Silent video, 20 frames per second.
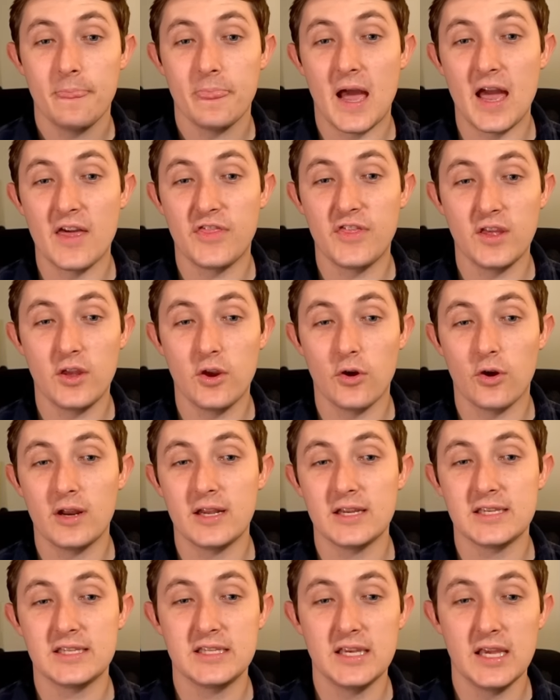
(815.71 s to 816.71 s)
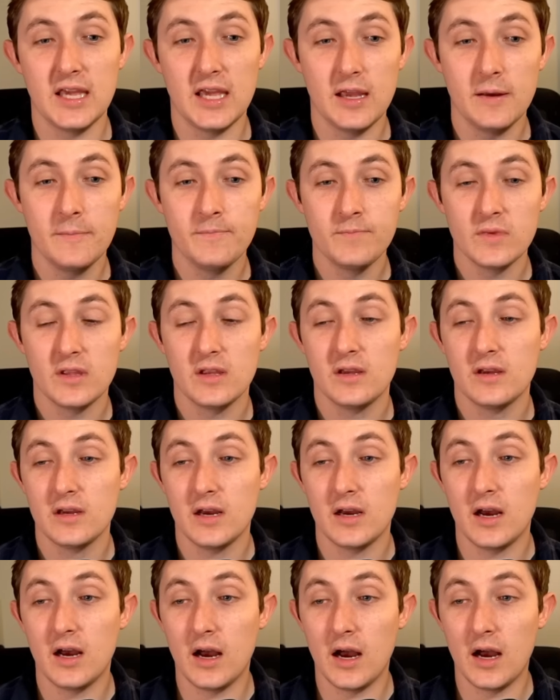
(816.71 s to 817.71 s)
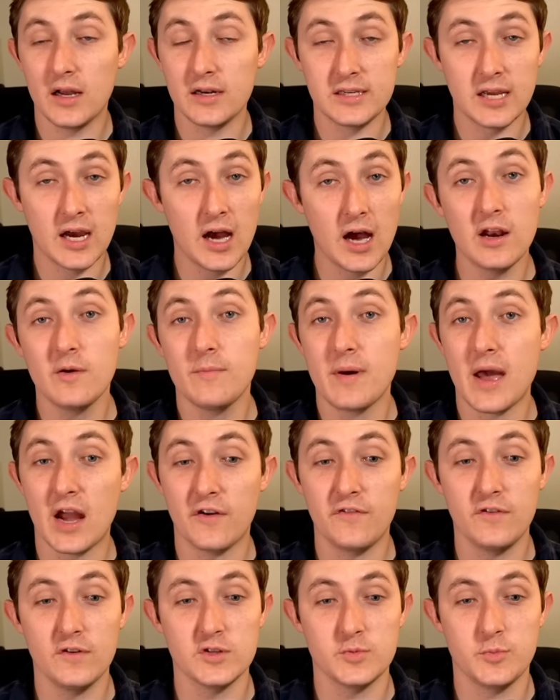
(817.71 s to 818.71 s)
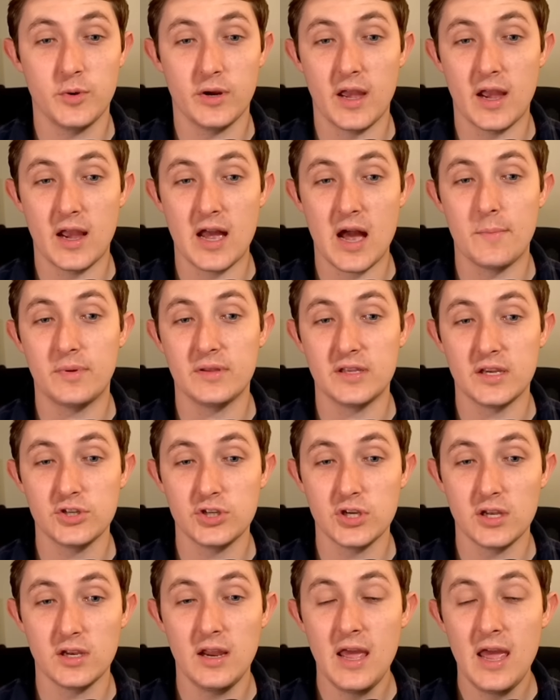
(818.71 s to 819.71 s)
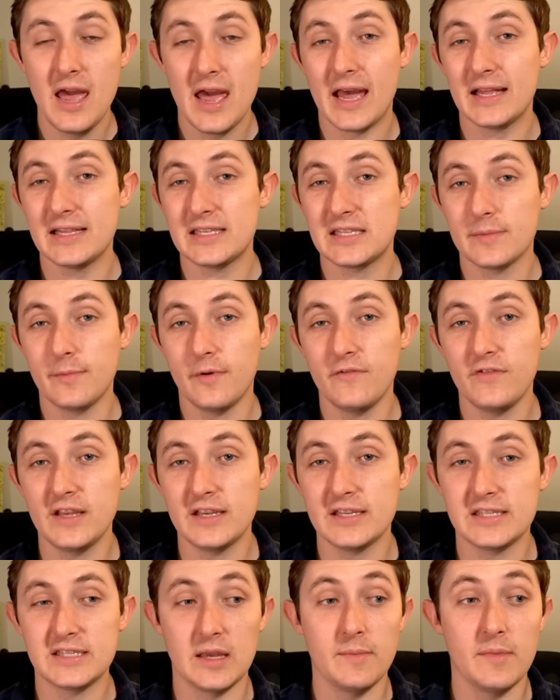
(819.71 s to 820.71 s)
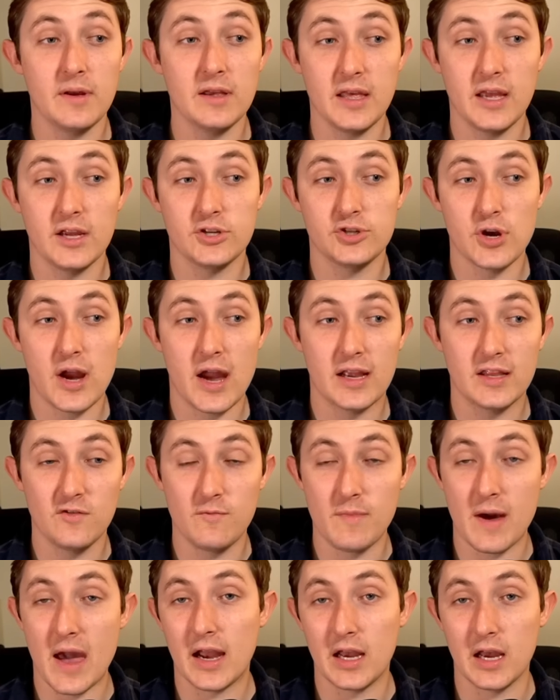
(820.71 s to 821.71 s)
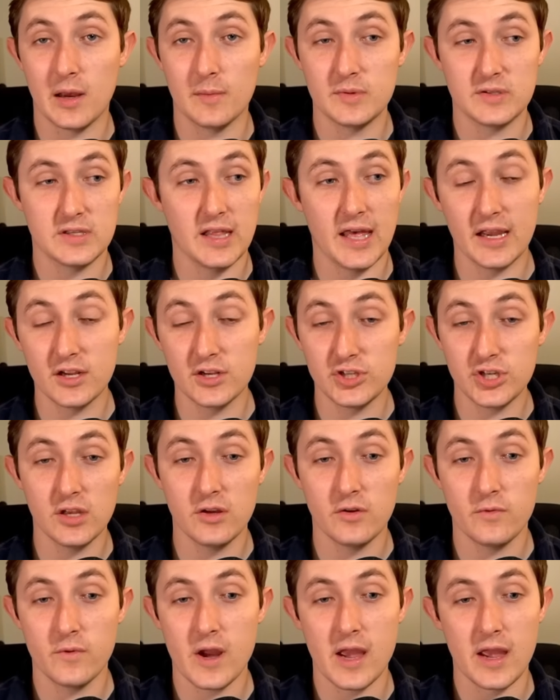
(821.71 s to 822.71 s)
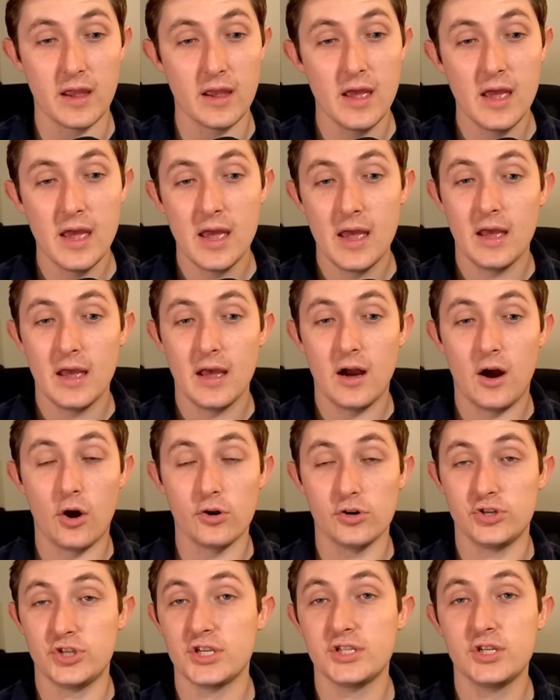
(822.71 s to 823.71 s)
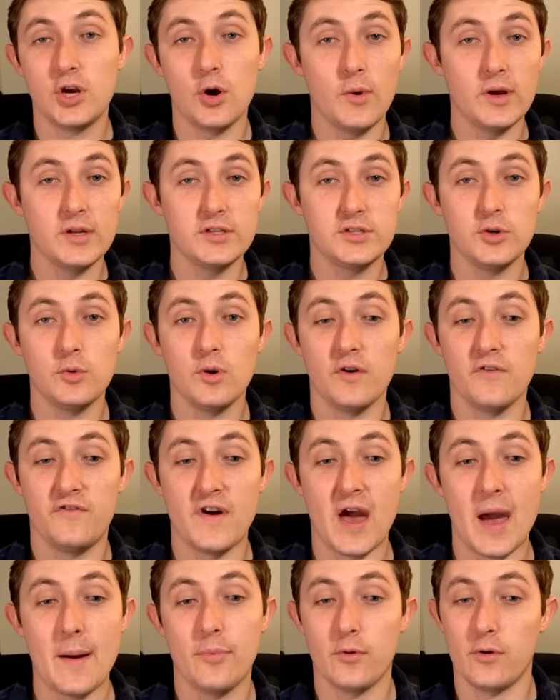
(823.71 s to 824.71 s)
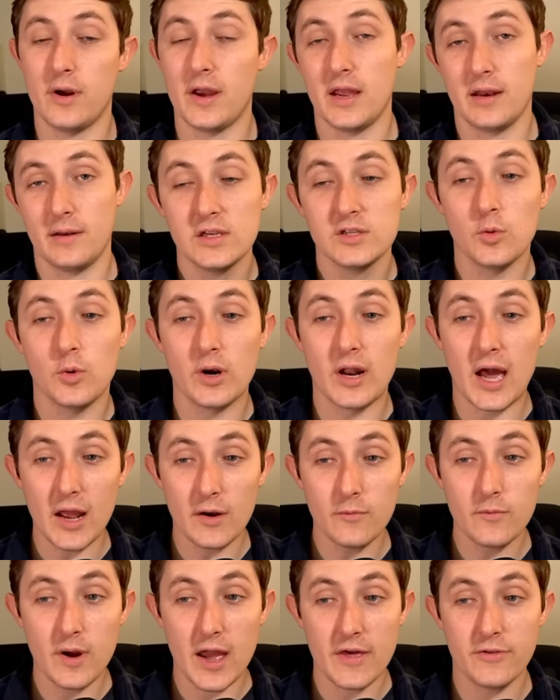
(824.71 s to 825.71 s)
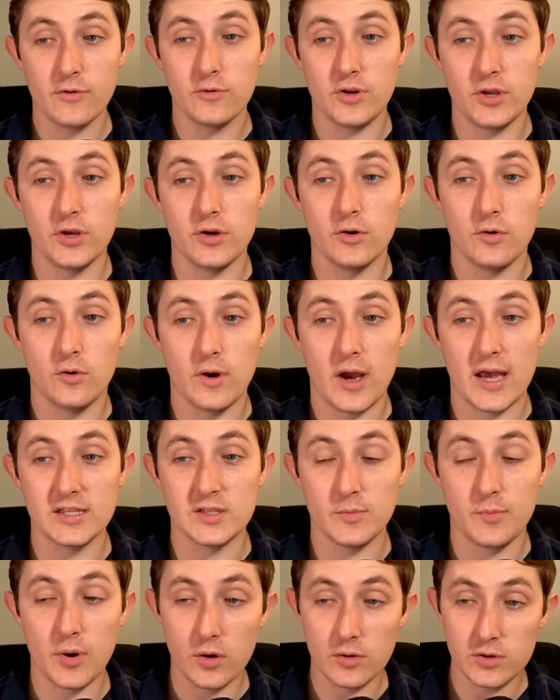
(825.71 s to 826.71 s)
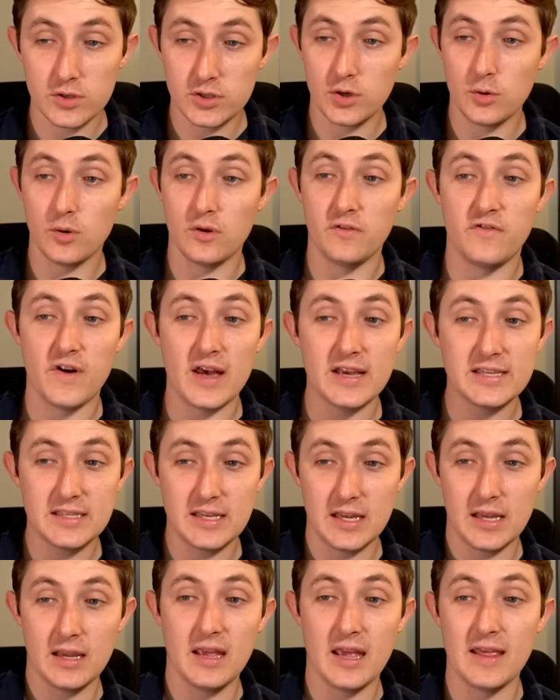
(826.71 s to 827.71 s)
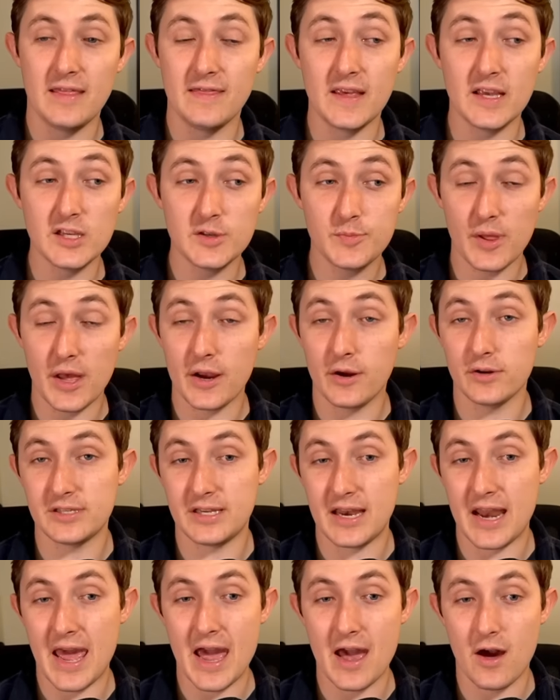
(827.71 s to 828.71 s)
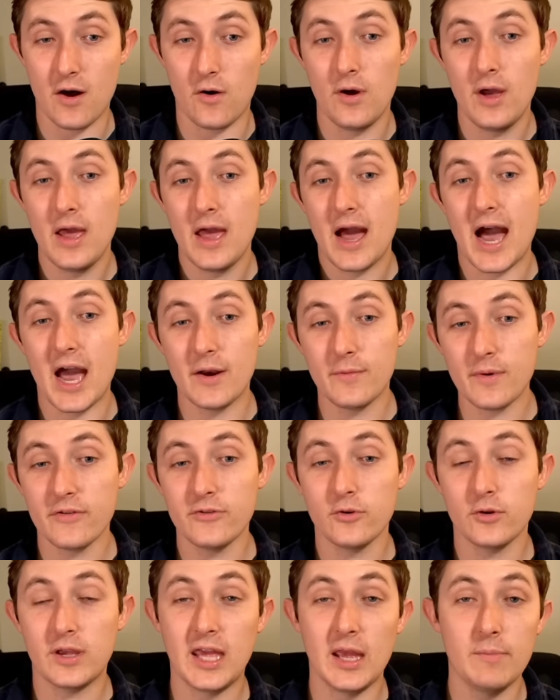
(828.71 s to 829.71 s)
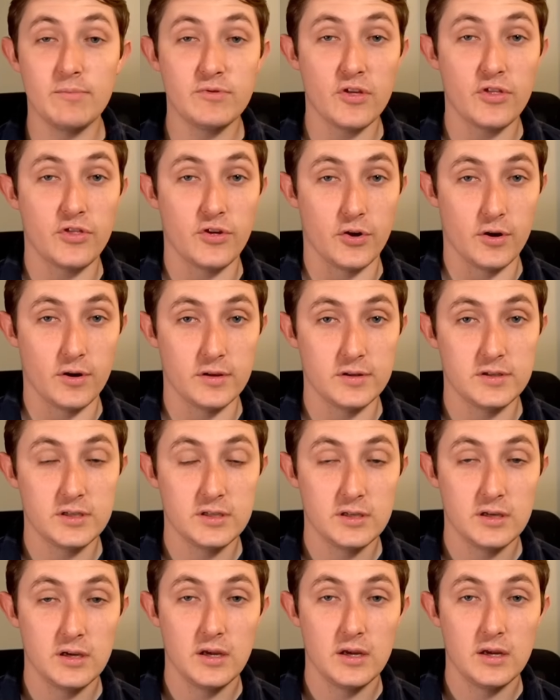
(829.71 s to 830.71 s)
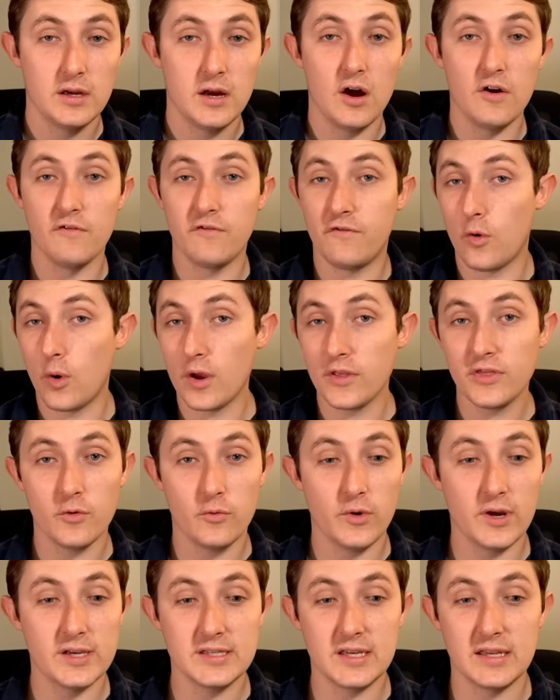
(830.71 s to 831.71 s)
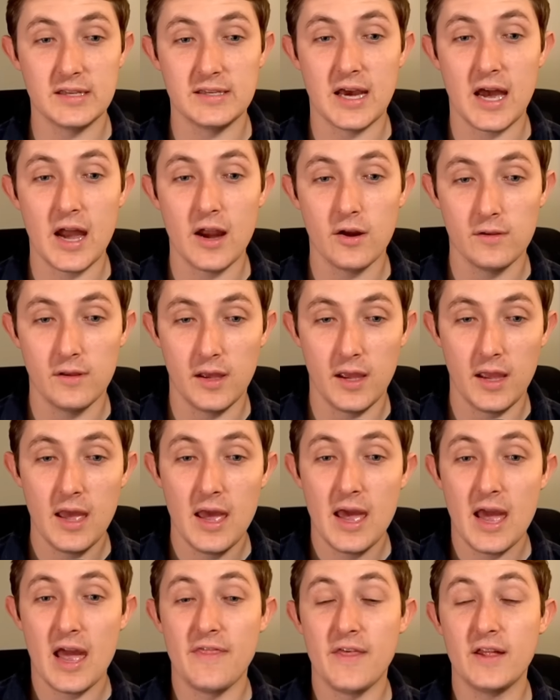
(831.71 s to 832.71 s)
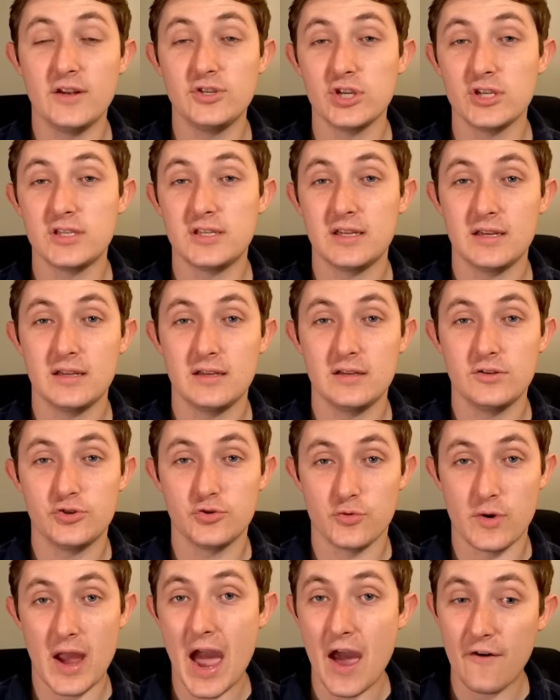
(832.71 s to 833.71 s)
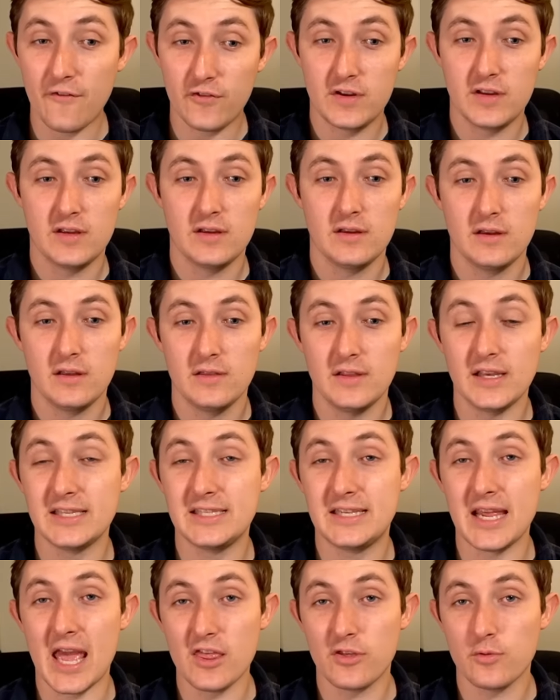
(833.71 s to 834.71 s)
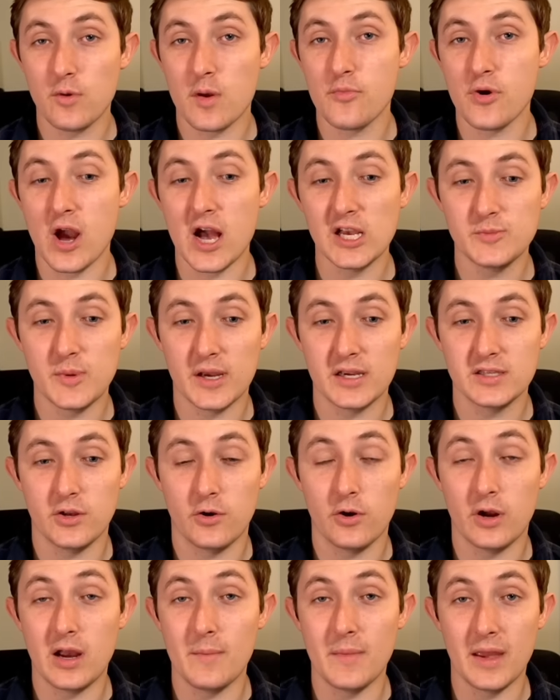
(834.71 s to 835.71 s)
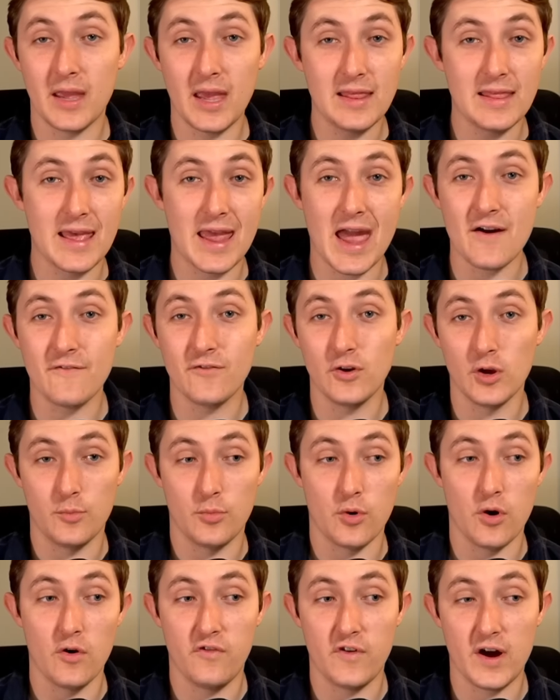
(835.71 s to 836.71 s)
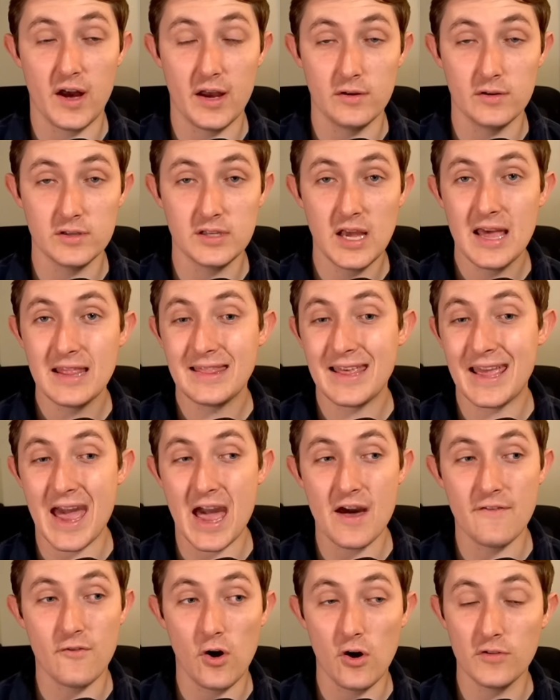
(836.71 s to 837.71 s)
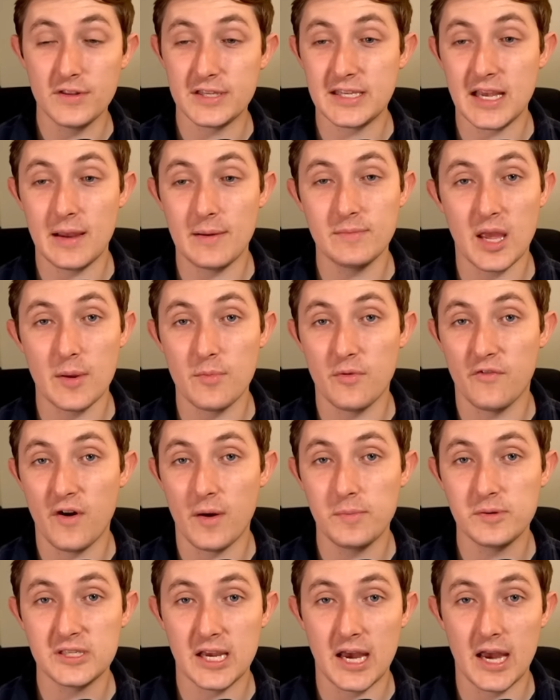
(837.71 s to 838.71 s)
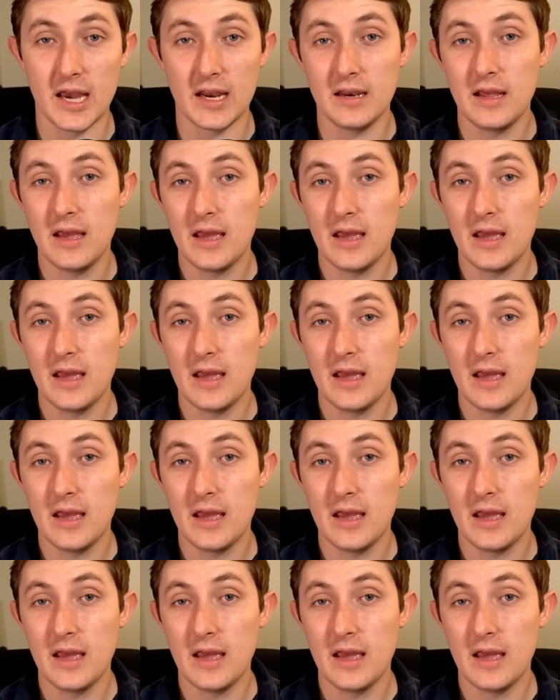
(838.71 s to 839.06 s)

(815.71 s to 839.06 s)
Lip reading: I think you're going to see a ton of backfields bringing competition, and some of these seemingly attractive backups, like a Jalen Wright, are just going to evaporate. So what I'd rather do, as opposed to investing in these players now, I'd rather keep the thirds, avoid the risk entirely, and then just draft these day 3 prospects that are coming in. They have good profiles. They have all the same type of upside,